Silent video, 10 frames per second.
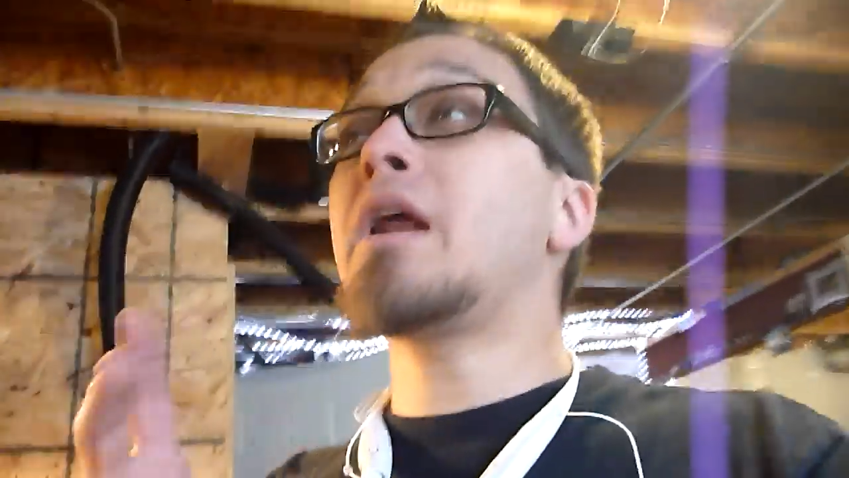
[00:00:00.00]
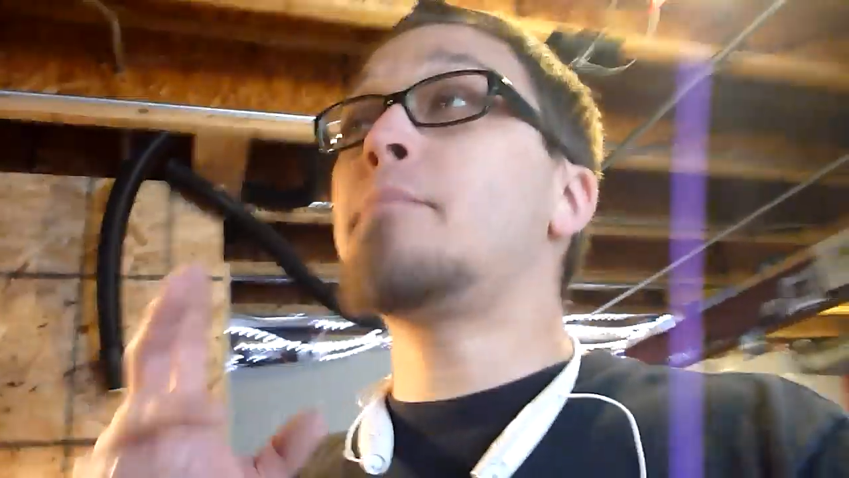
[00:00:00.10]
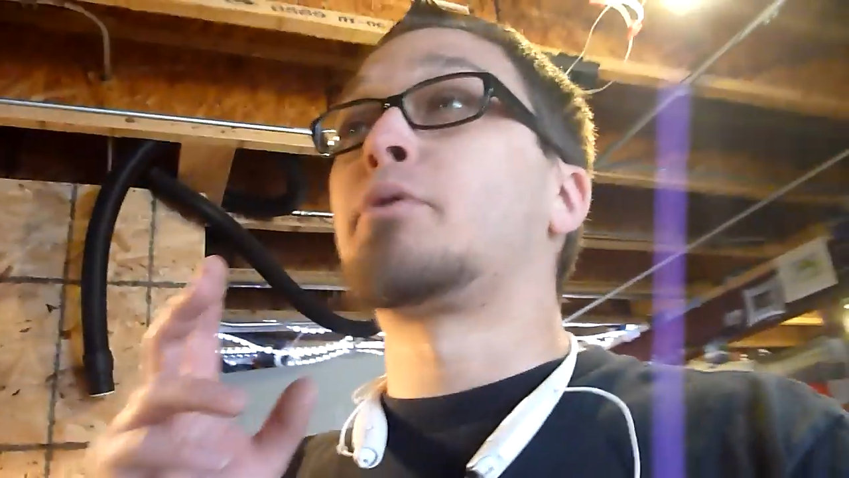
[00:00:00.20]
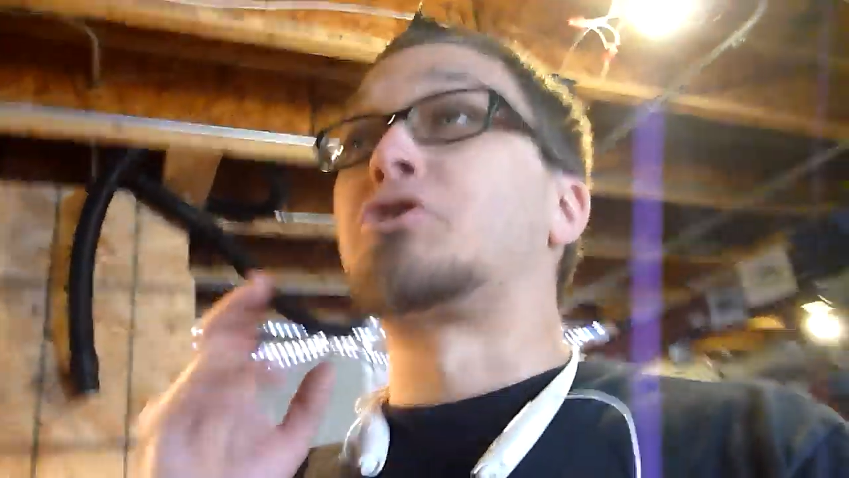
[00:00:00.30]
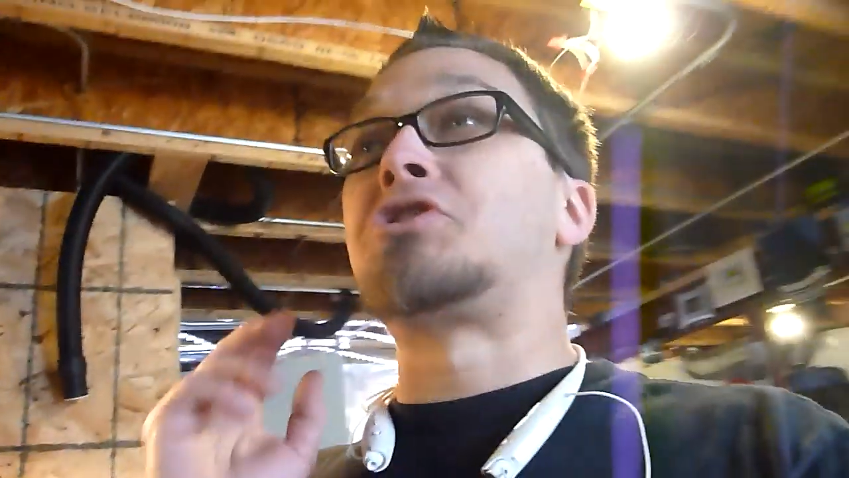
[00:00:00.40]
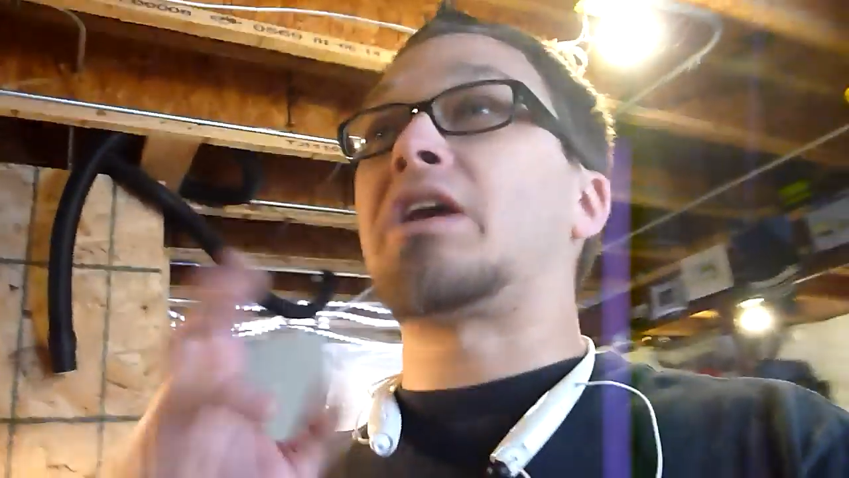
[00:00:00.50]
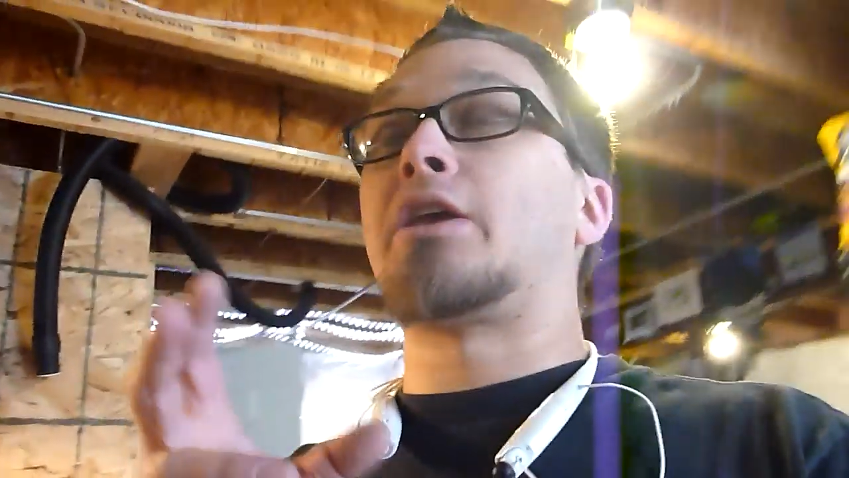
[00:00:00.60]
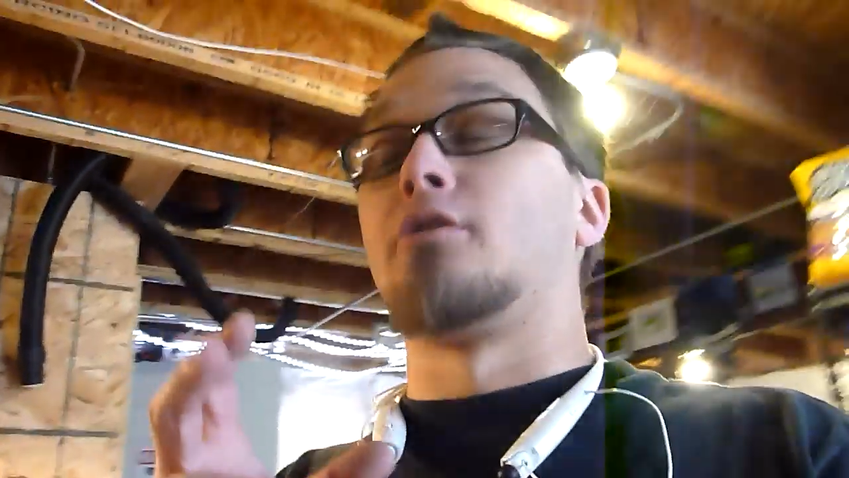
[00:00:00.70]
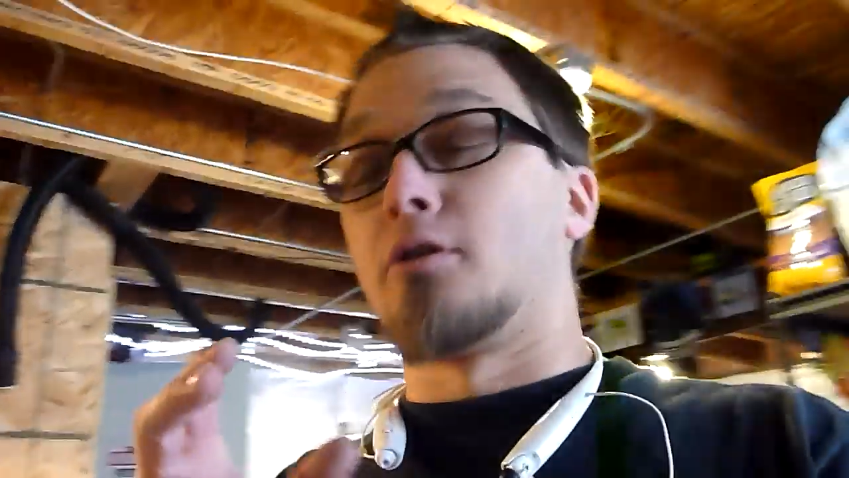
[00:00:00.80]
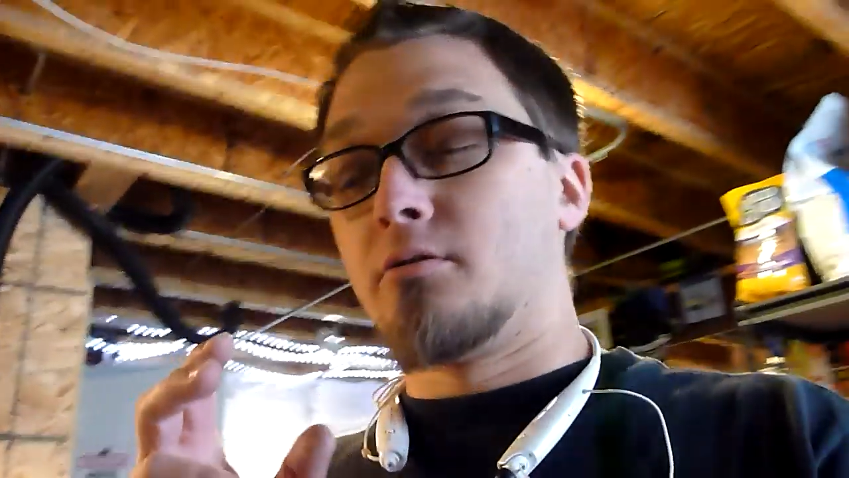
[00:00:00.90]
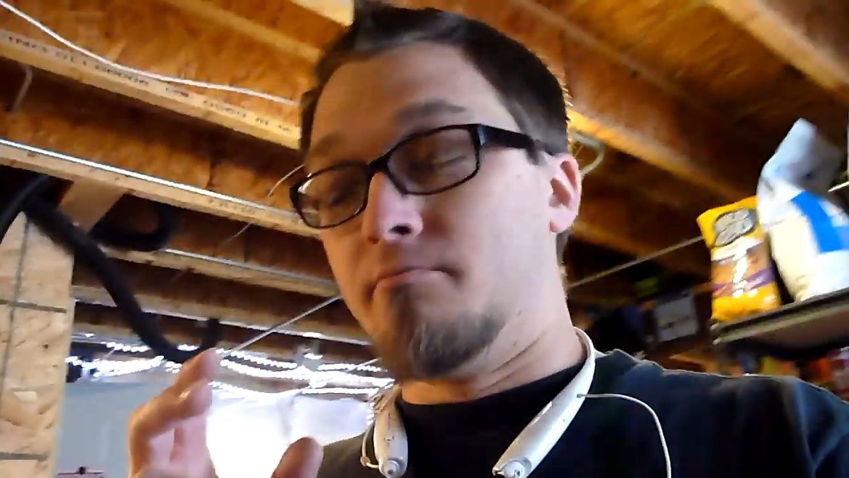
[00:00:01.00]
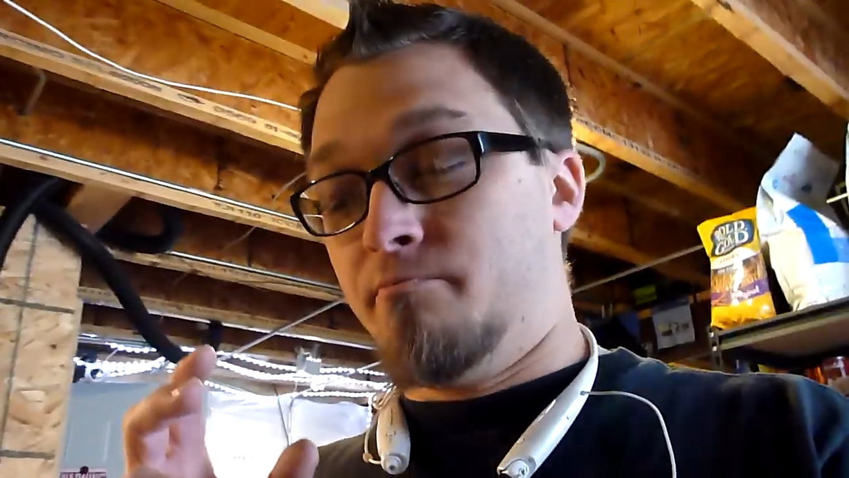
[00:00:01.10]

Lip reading: in particular